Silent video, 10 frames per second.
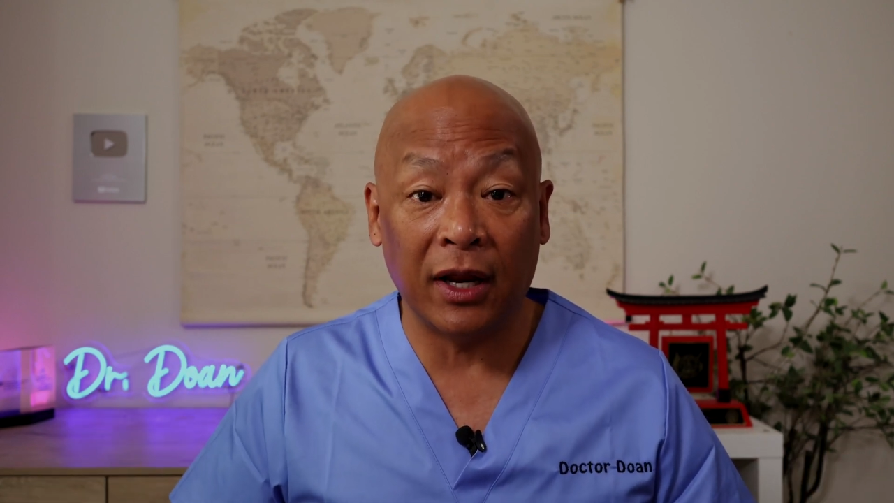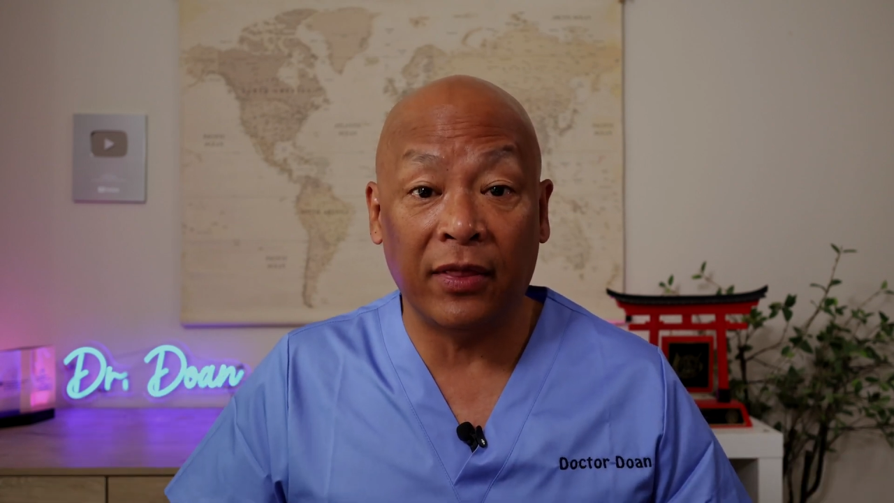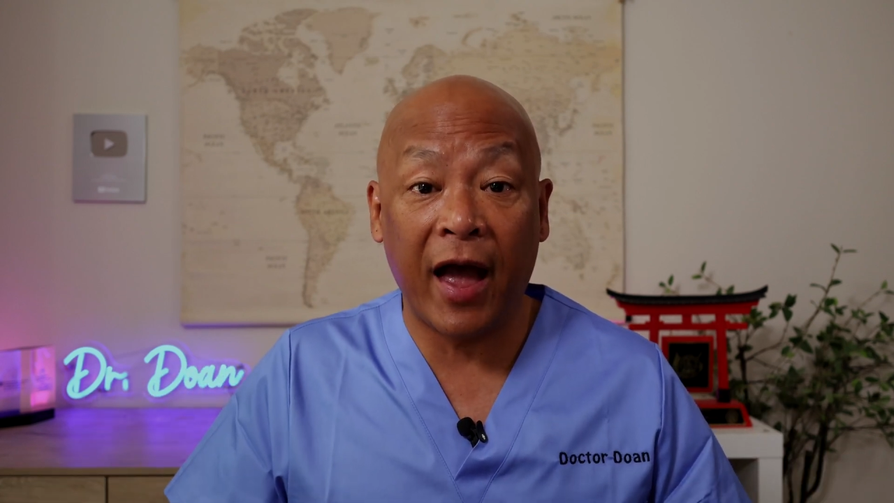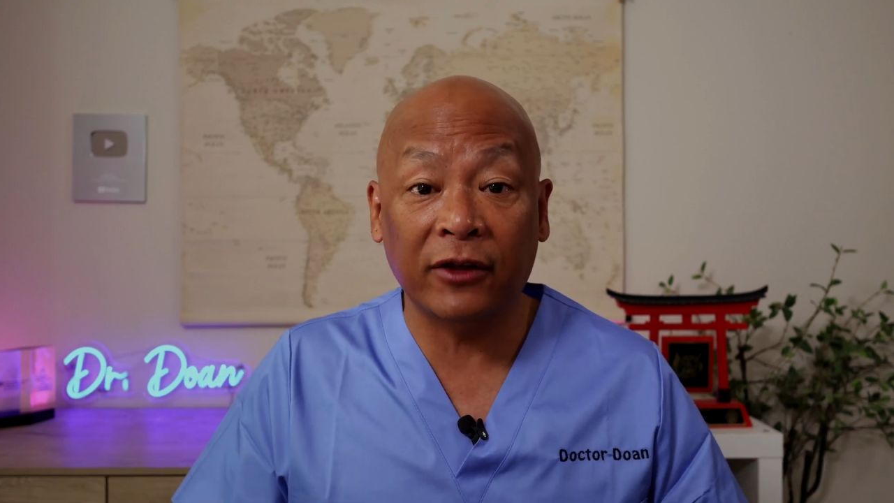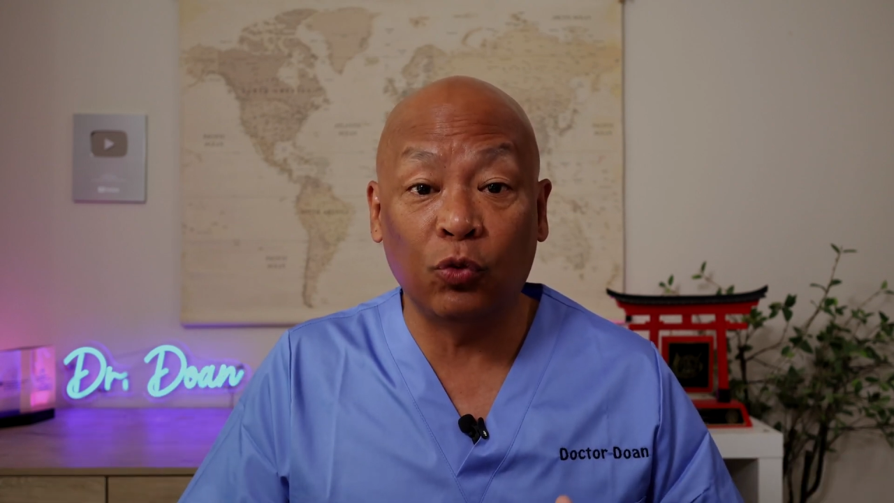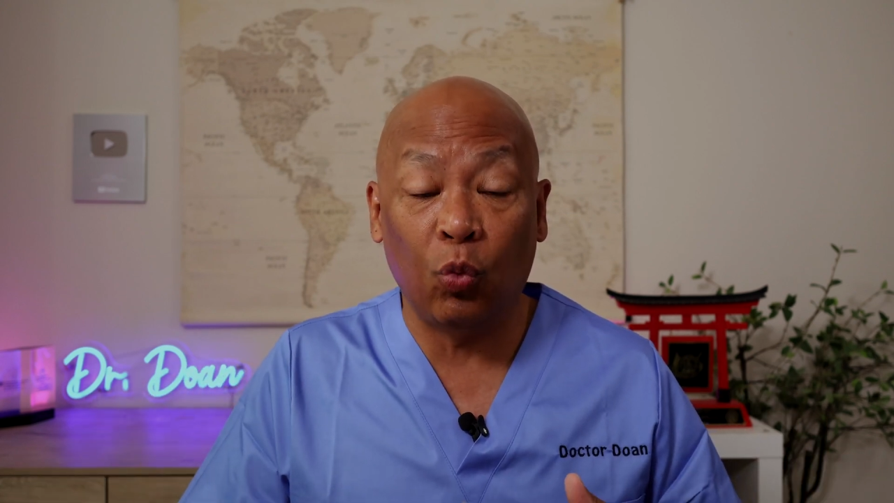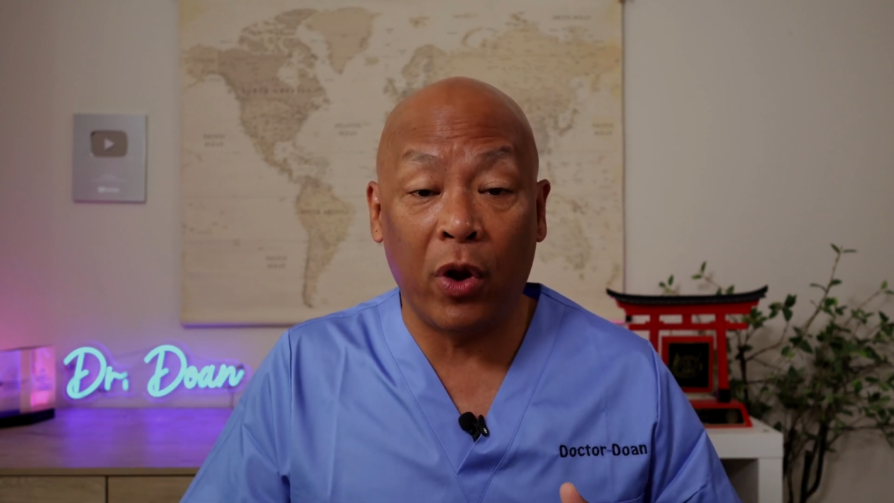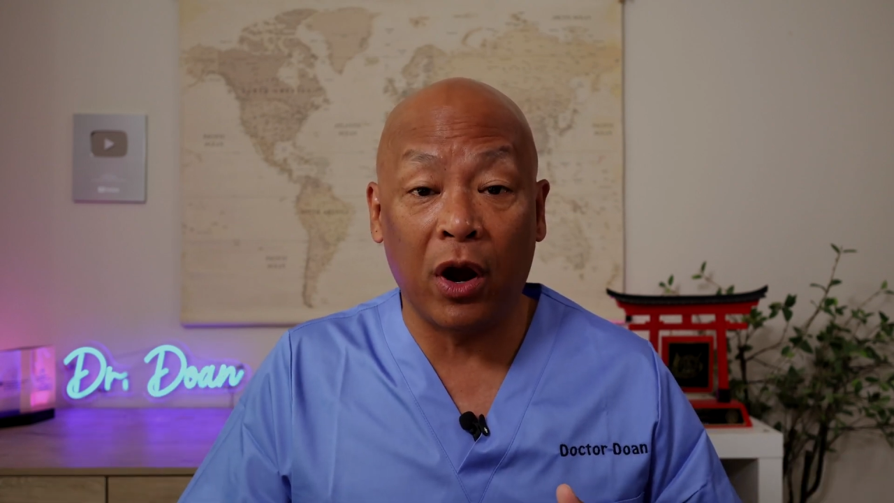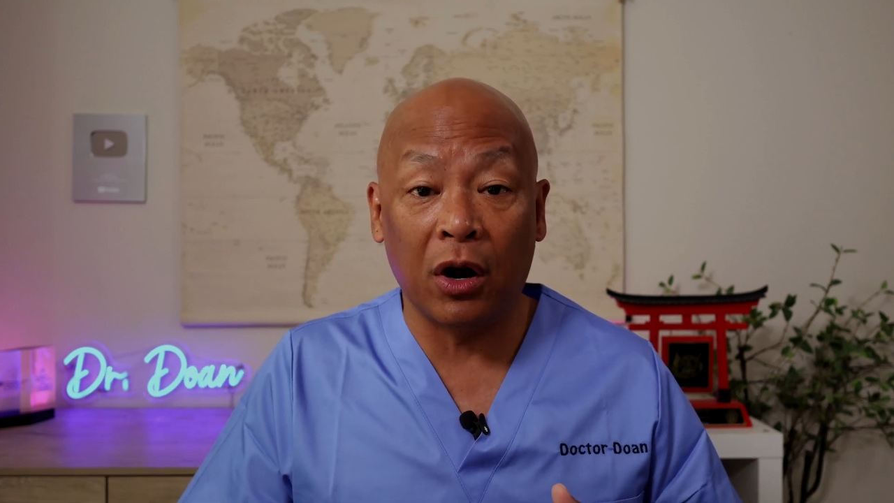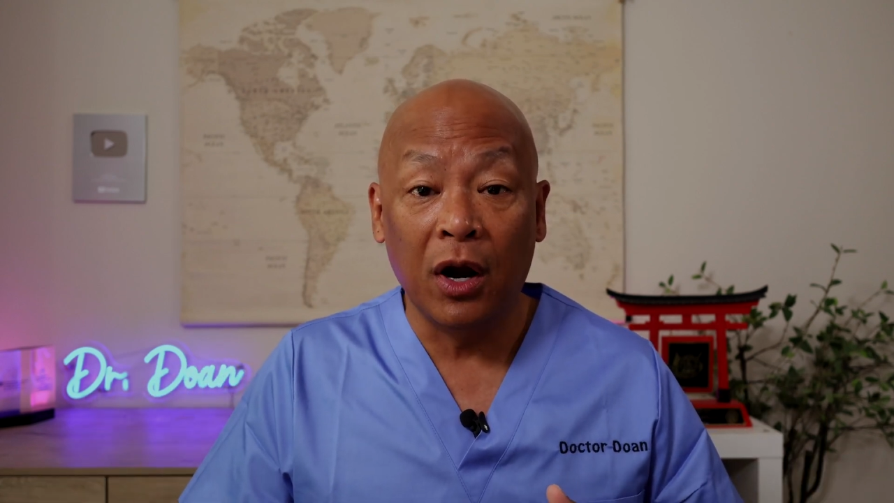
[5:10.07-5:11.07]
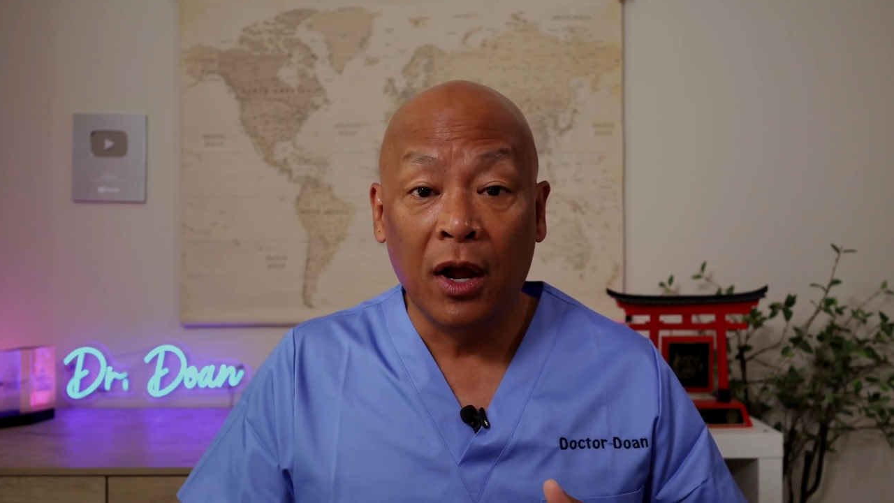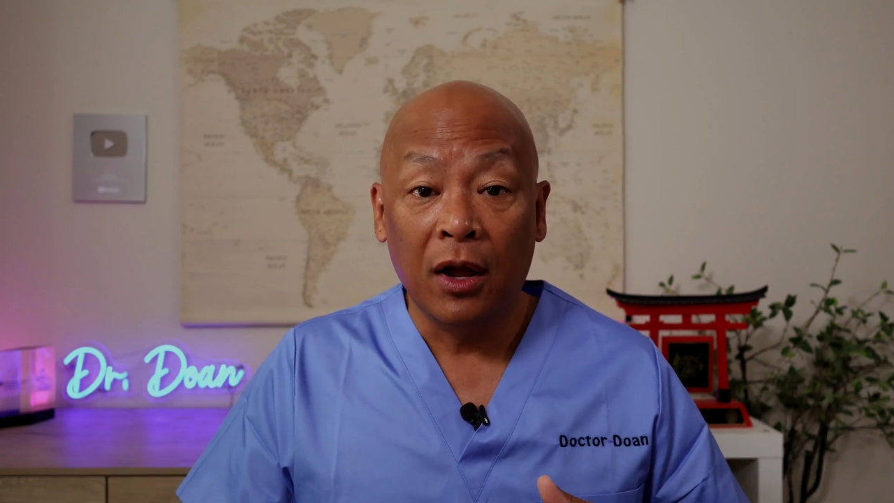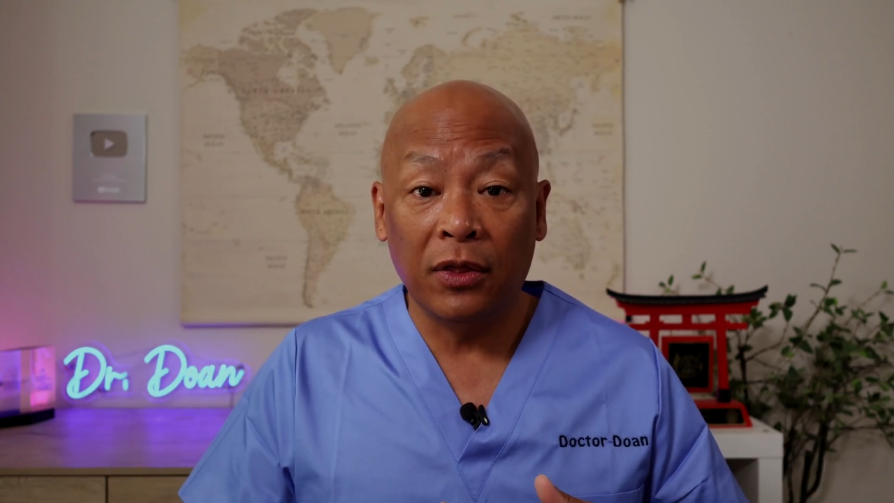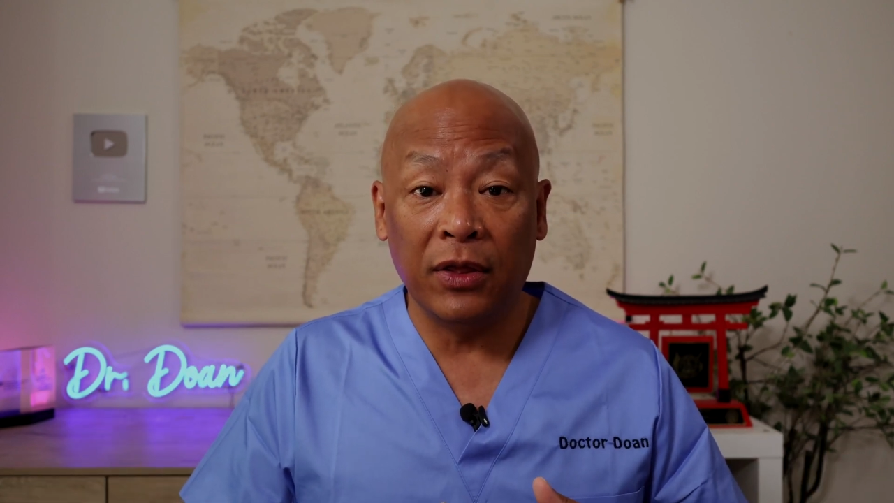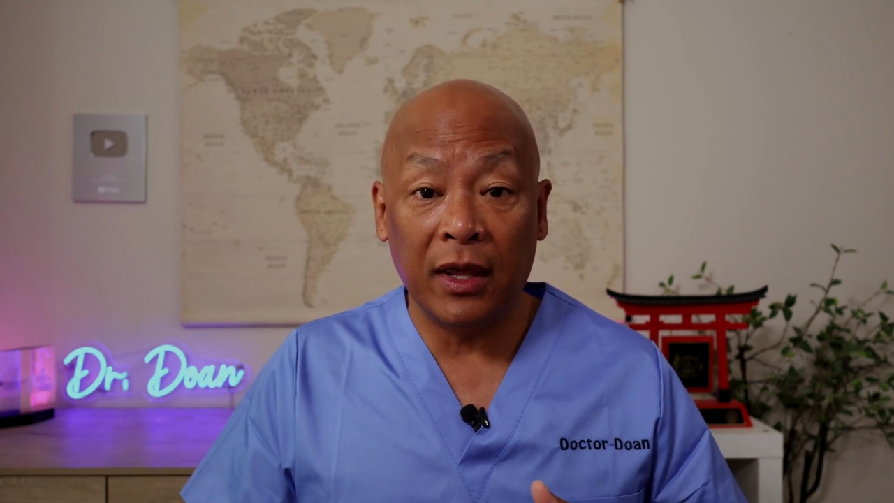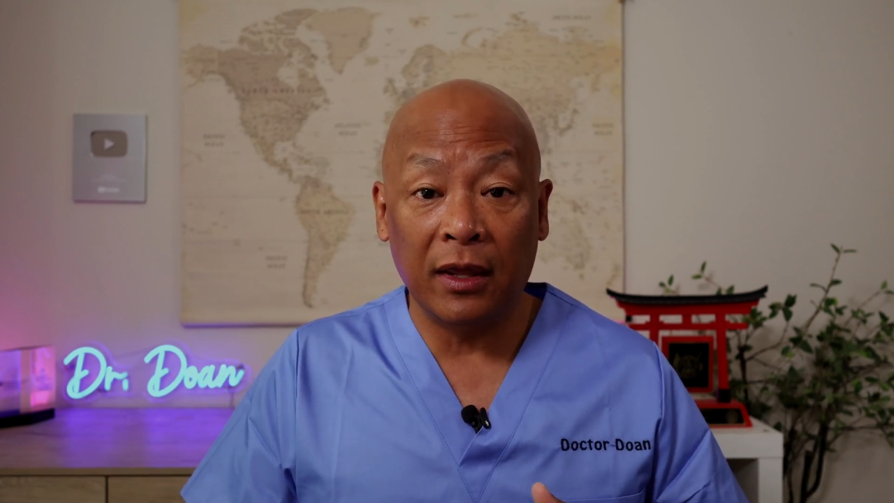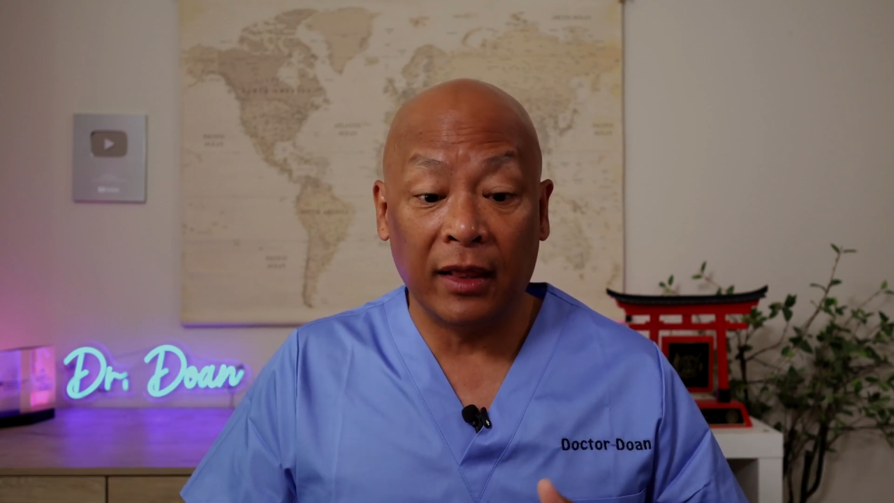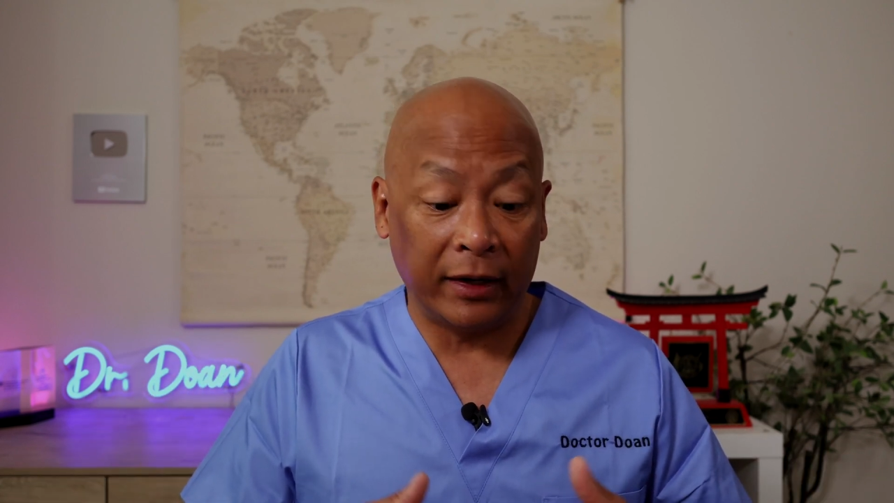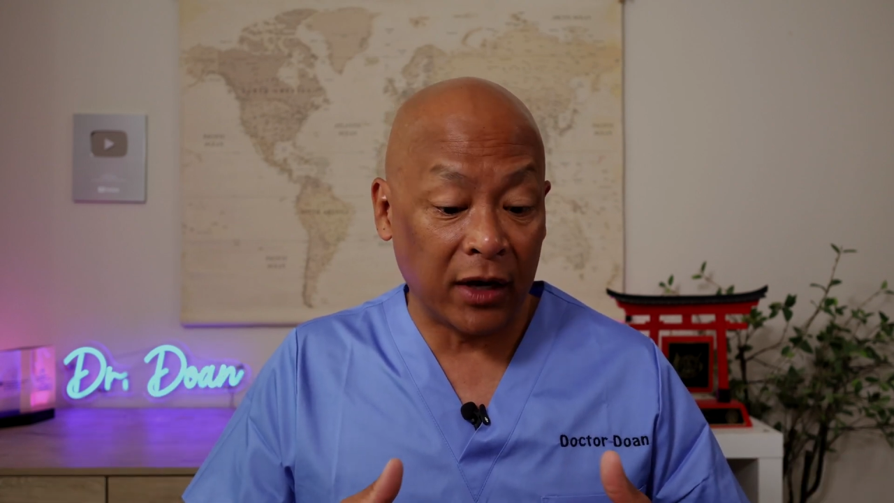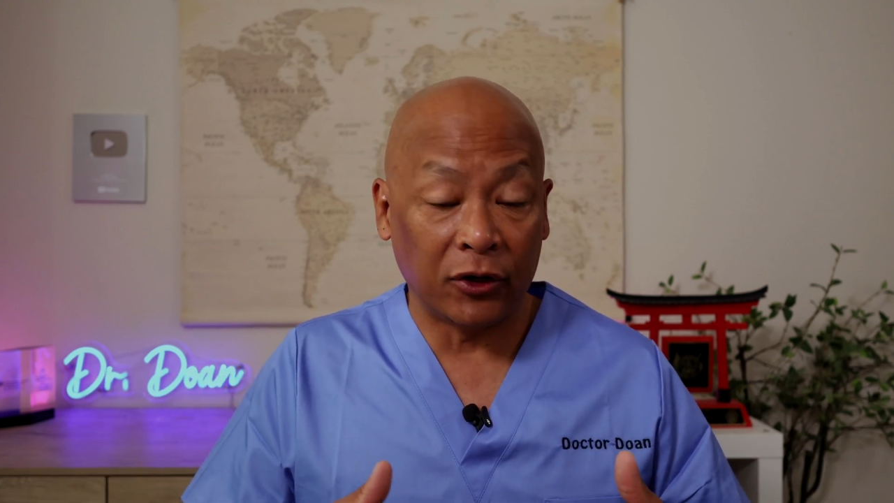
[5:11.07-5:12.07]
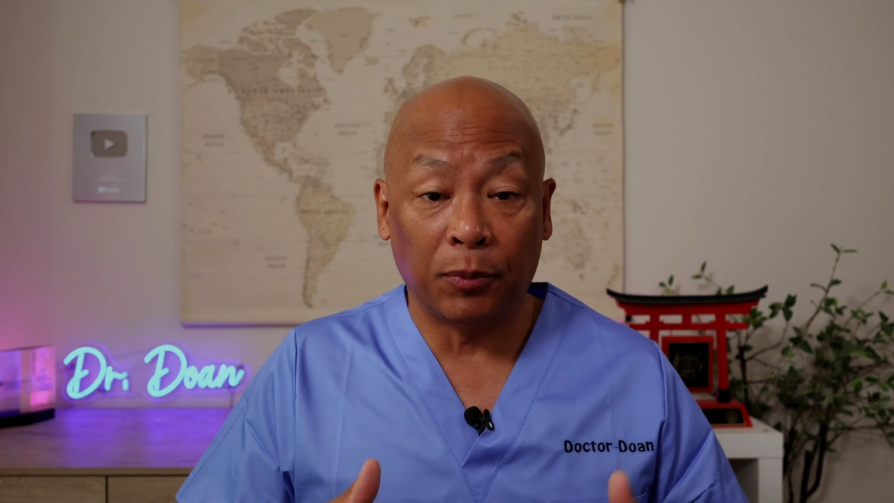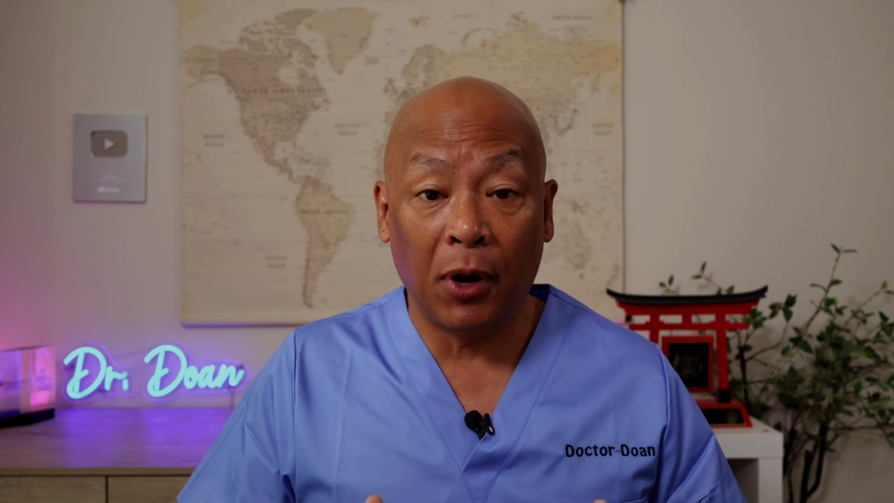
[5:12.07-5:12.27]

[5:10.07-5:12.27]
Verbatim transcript: And that's where the, like Dr.